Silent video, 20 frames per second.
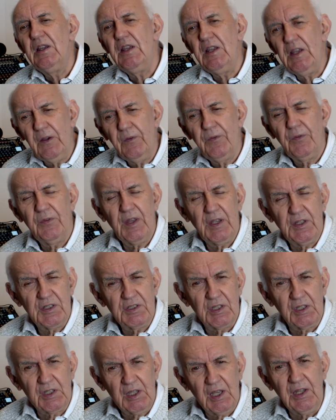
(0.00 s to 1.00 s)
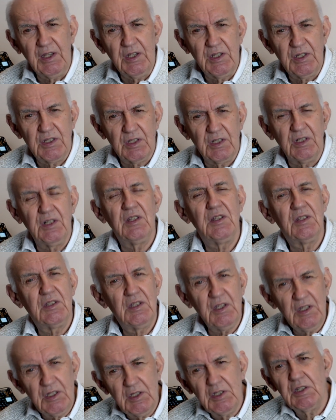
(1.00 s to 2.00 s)
If that's the case, and
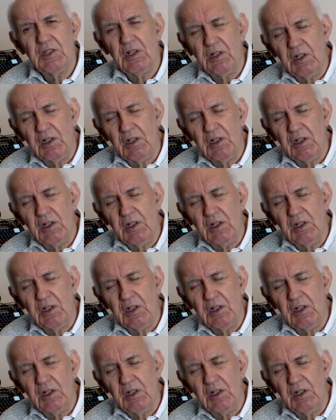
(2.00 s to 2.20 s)
it is